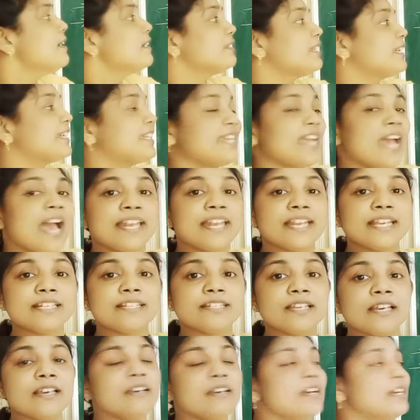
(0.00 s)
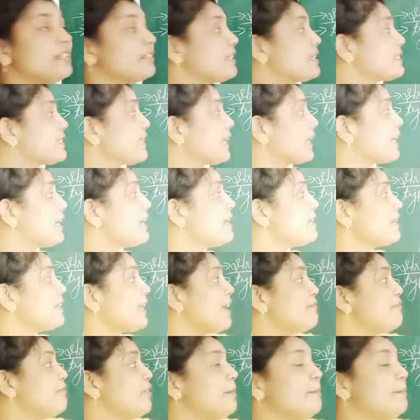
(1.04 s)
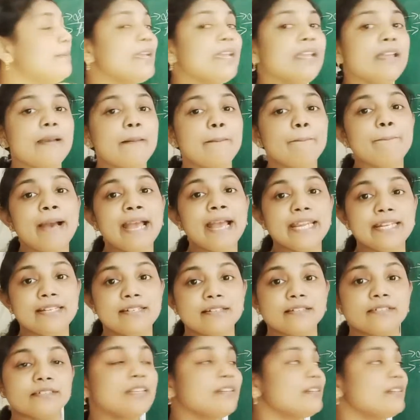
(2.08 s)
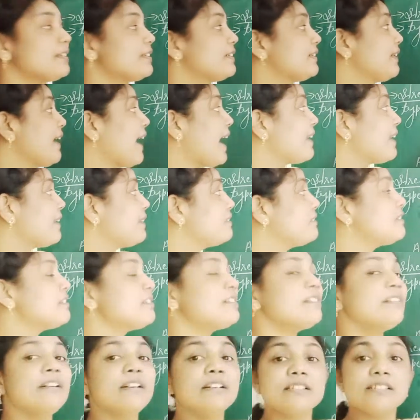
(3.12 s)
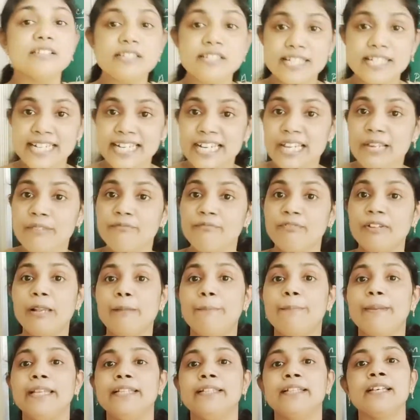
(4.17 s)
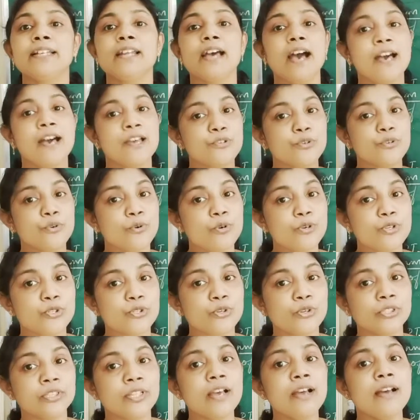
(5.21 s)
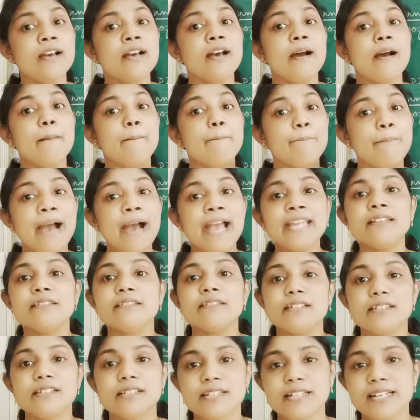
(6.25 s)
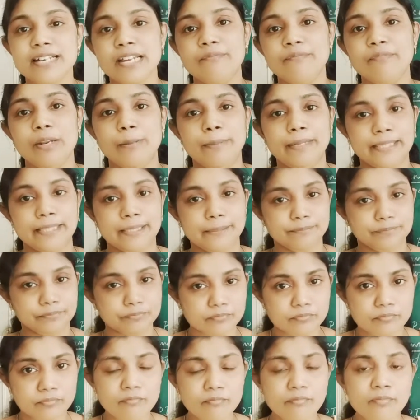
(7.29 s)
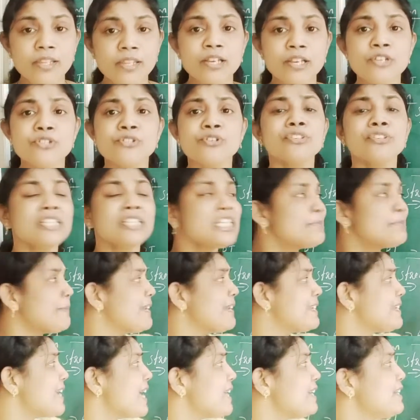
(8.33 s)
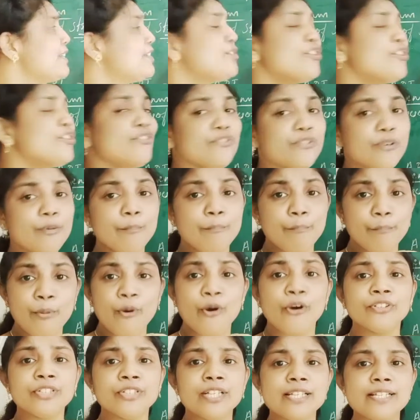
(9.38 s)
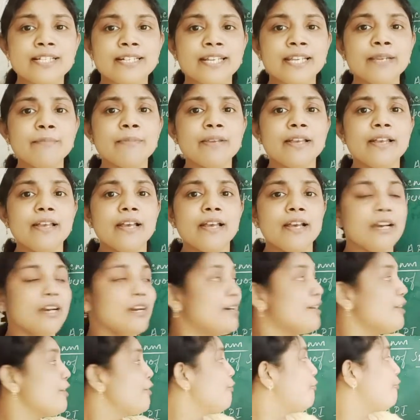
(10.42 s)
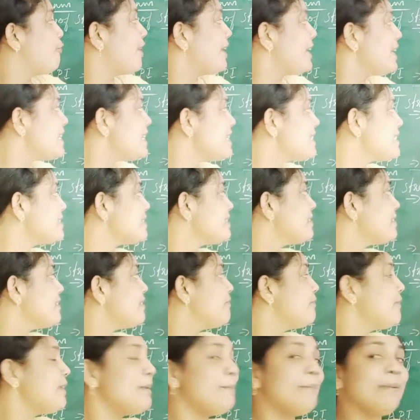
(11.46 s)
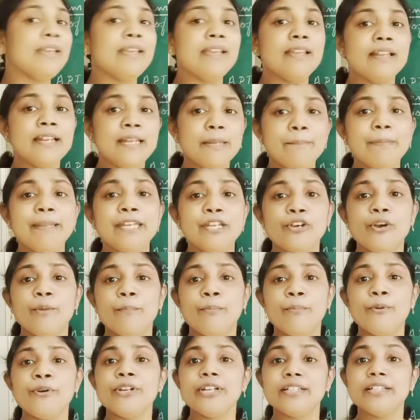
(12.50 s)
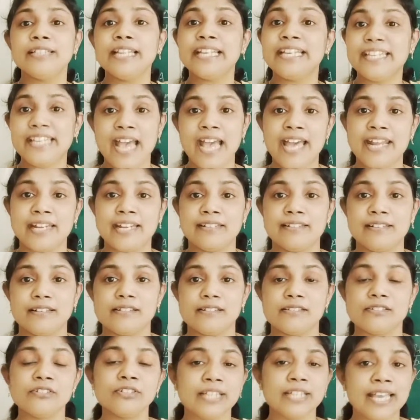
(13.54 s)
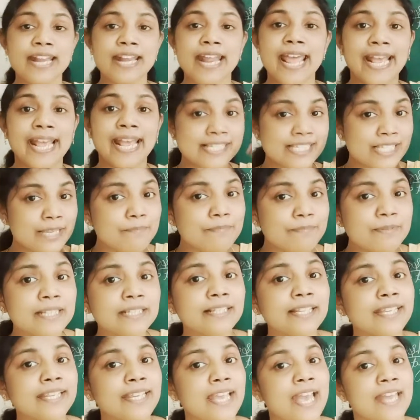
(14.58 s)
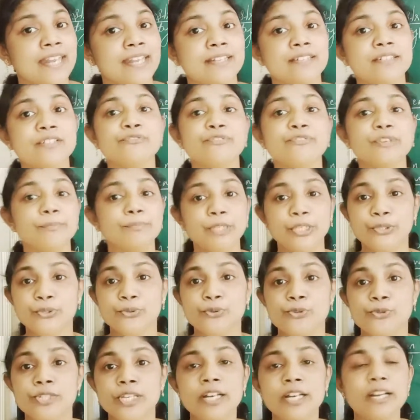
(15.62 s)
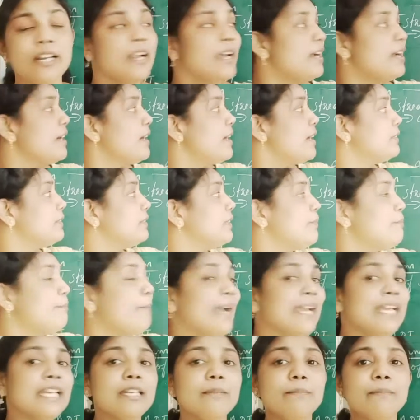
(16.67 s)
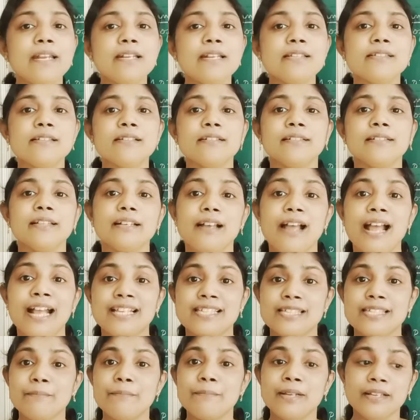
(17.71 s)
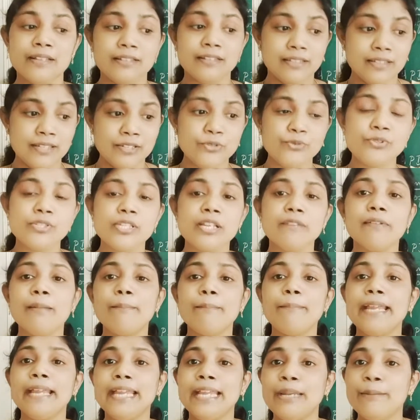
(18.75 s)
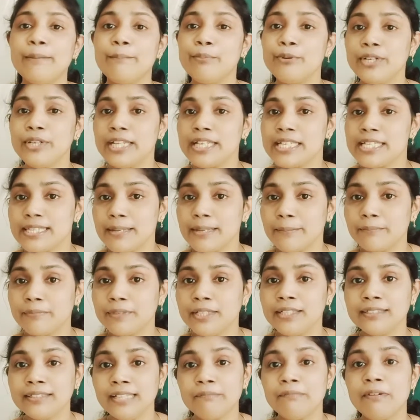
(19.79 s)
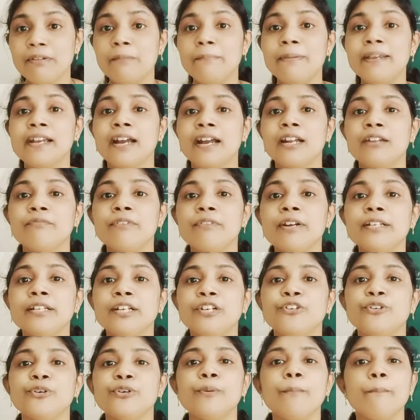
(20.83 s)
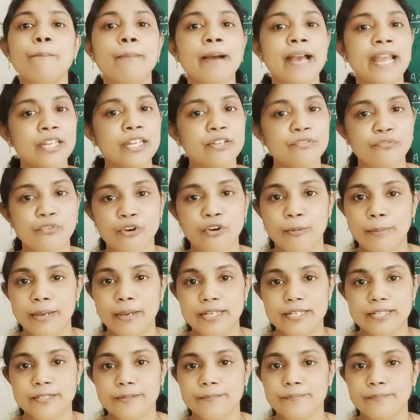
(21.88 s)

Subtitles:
the character. The second type will be byte. The character stream will be there and also the byte stream will be there. So the speciality of both the stream, one is will be depending upon the character. So they are accepting the character from the user. The byte means the user will be inputting something that will be converted to byte format.